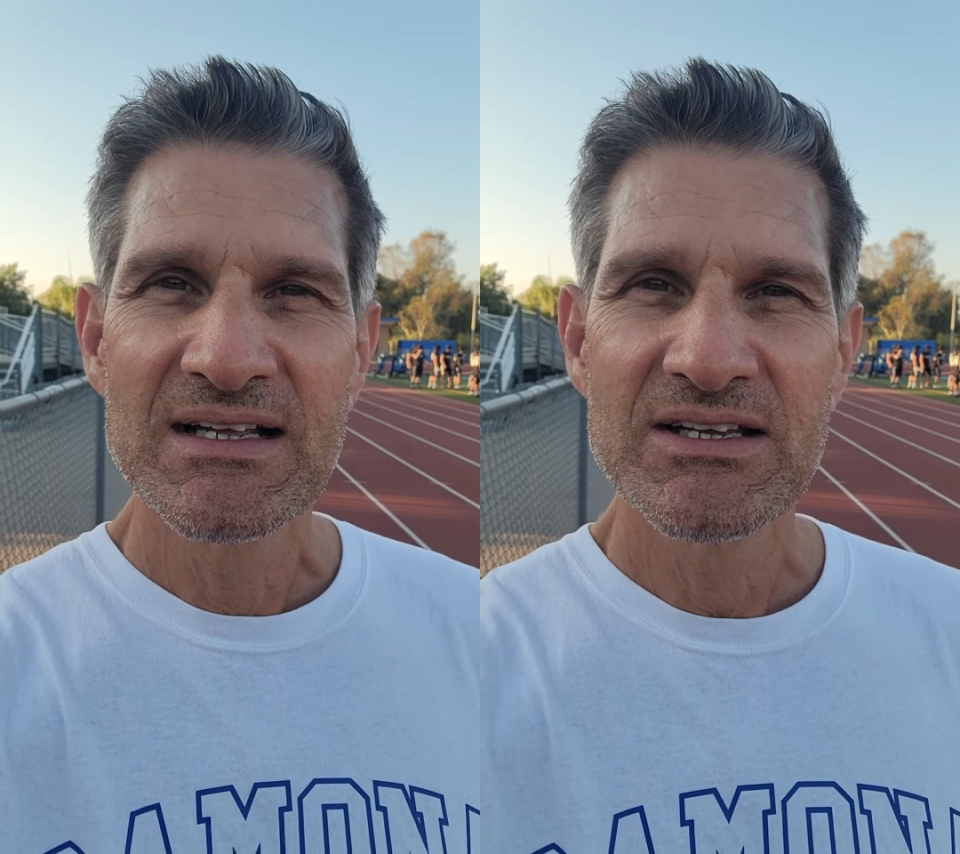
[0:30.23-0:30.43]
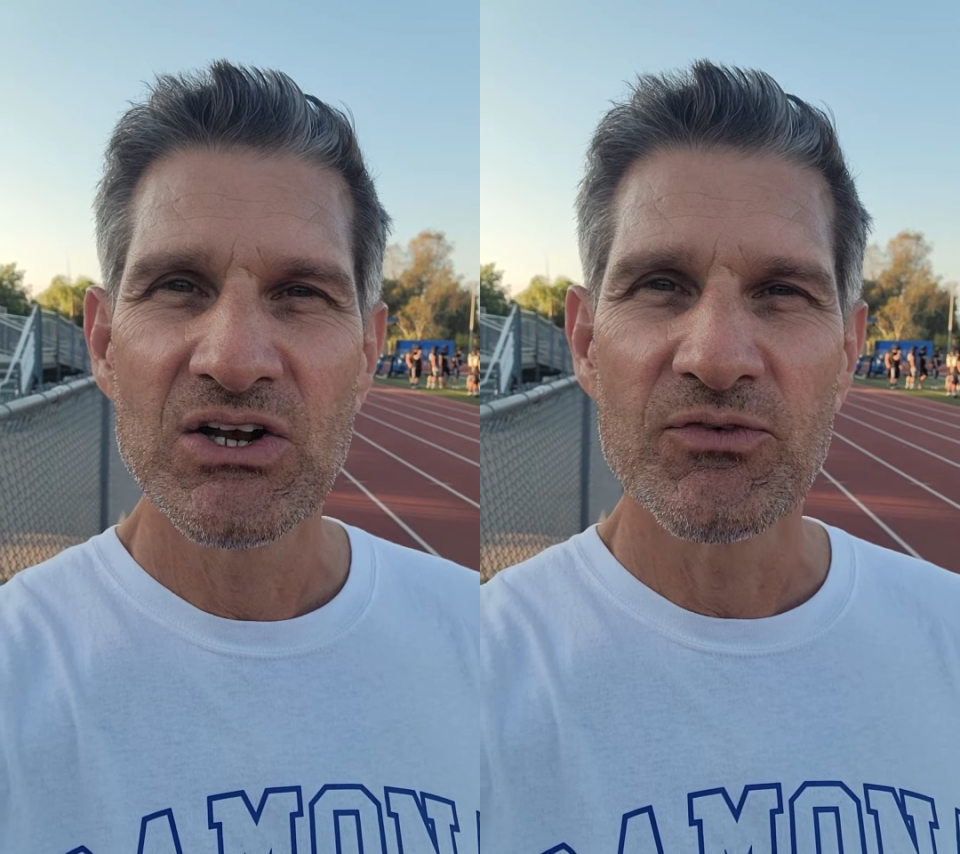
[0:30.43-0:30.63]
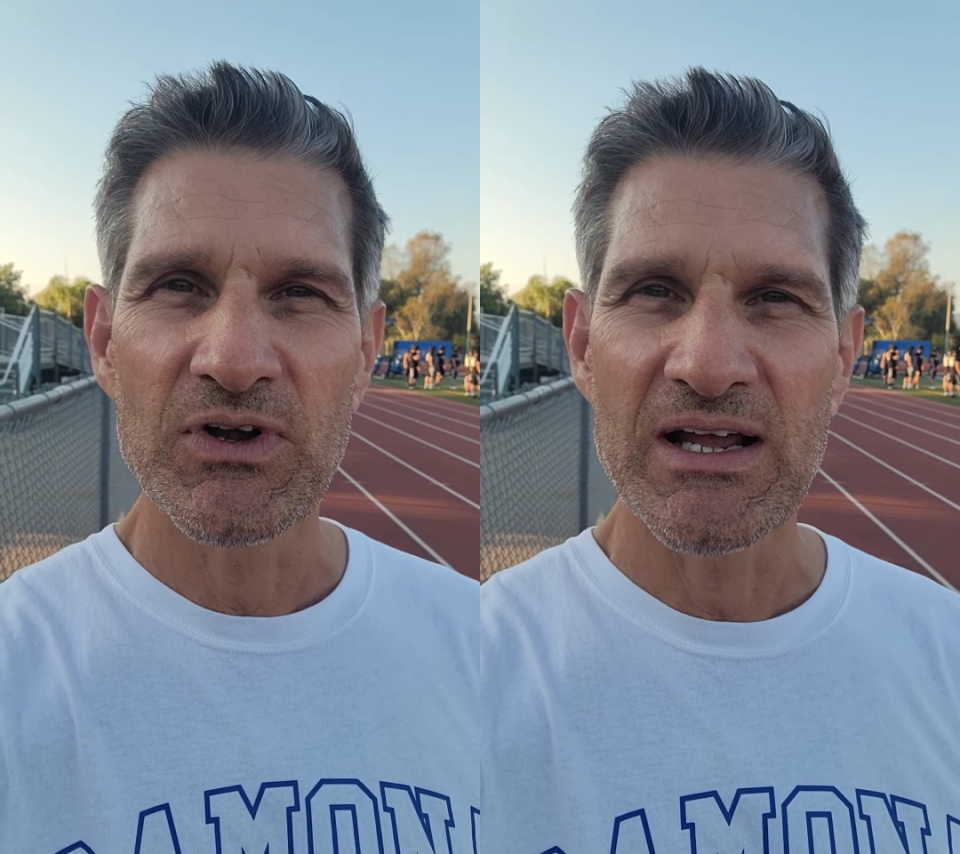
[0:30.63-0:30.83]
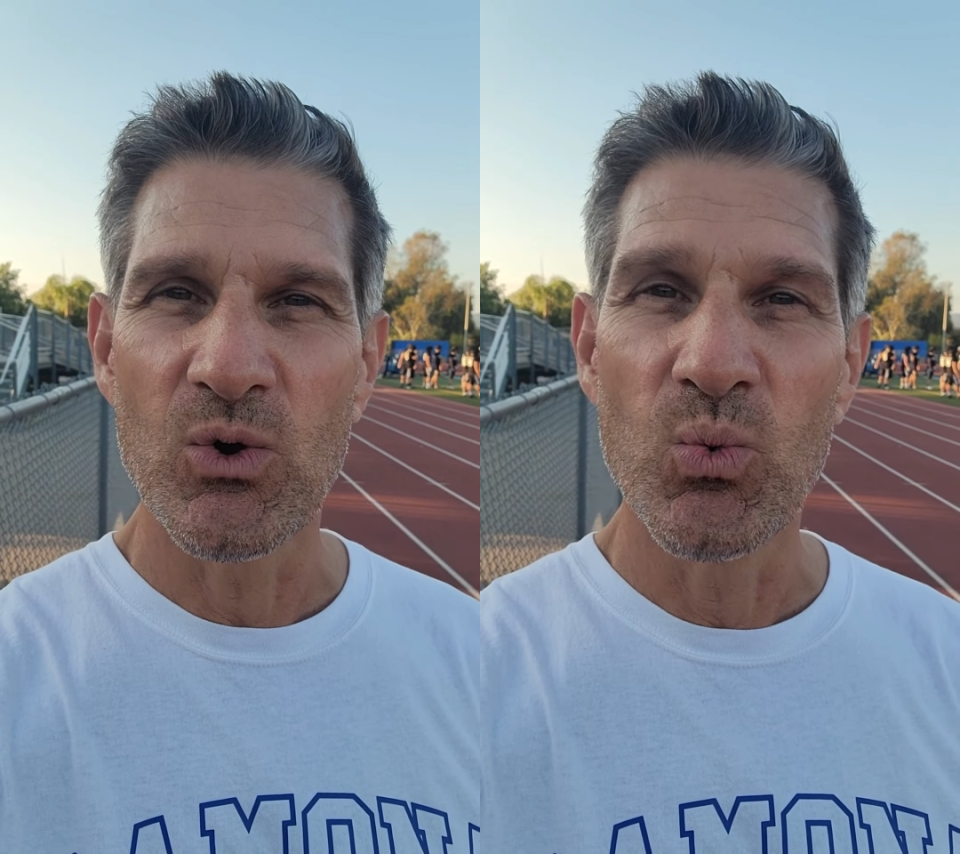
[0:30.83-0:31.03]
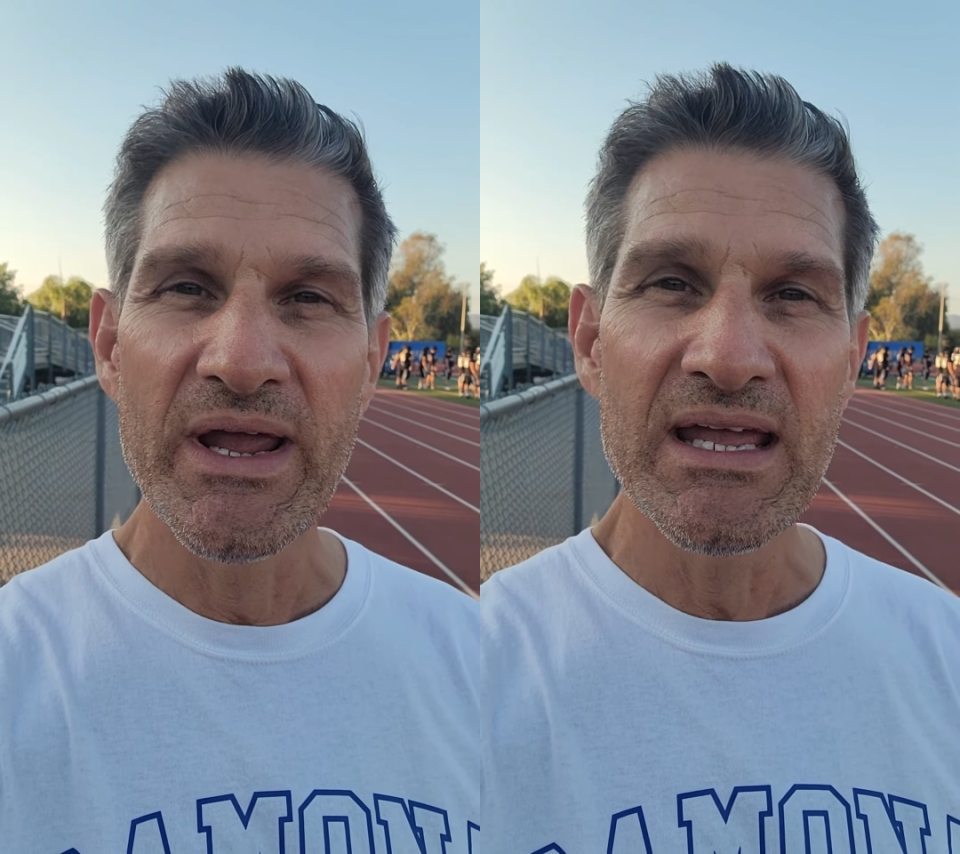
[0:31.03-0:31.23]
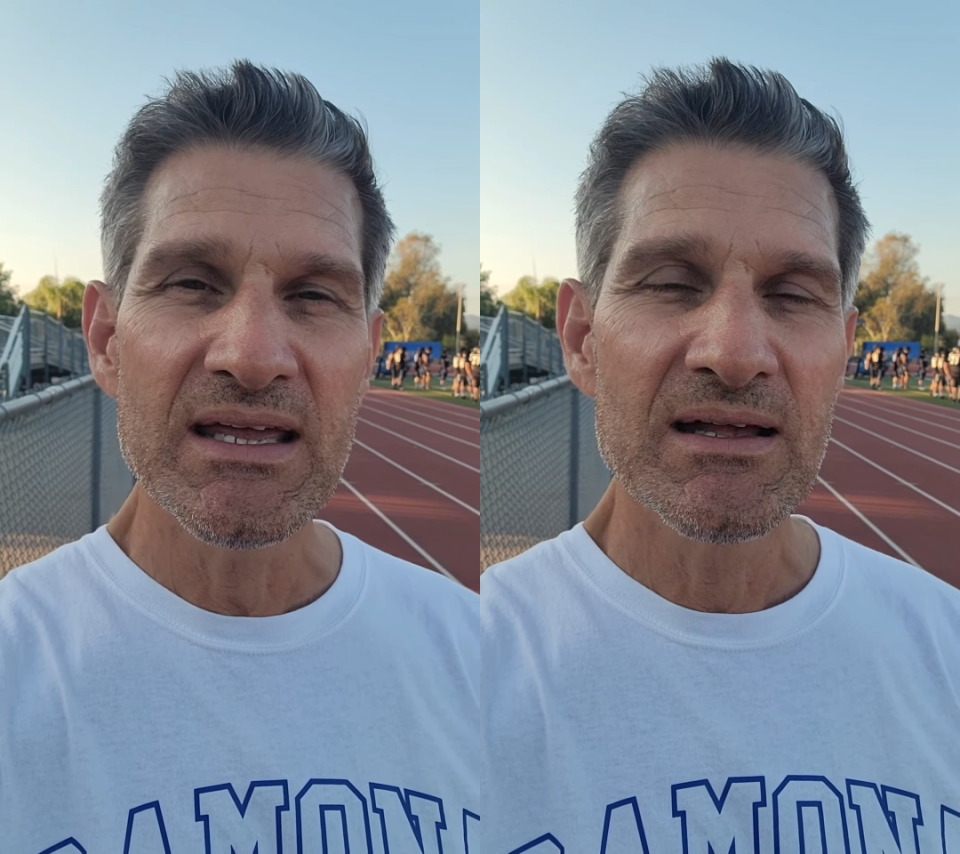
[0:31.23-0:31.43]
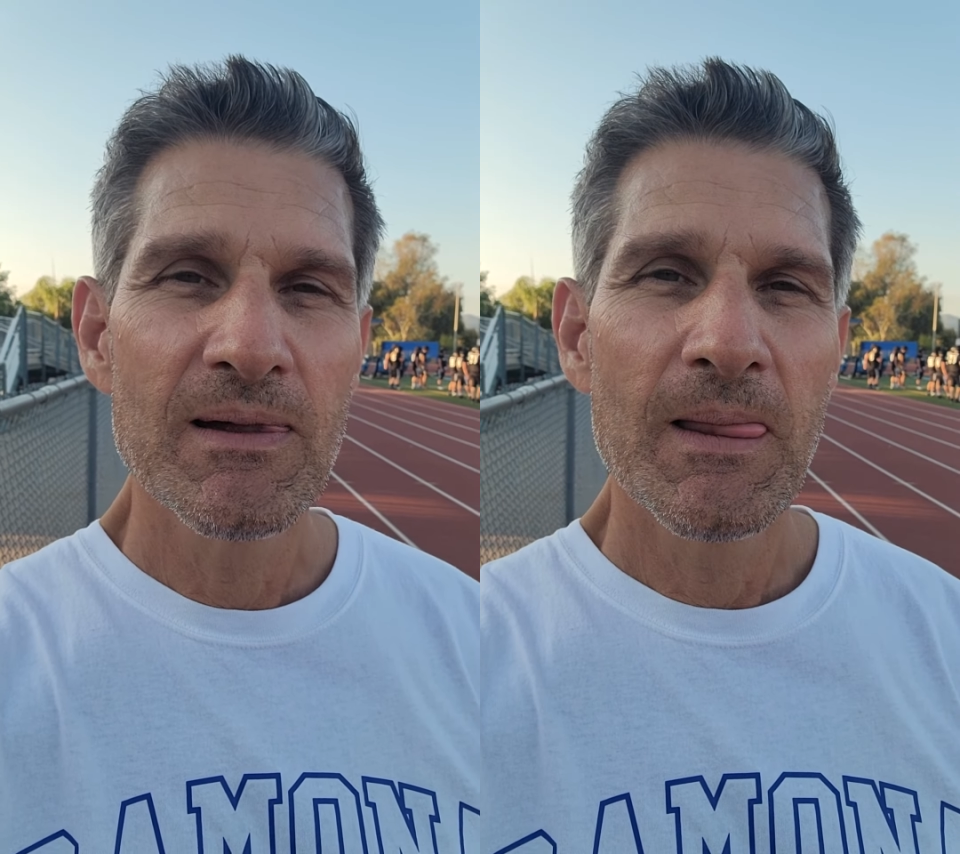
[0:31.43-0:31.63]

you know, for like a week.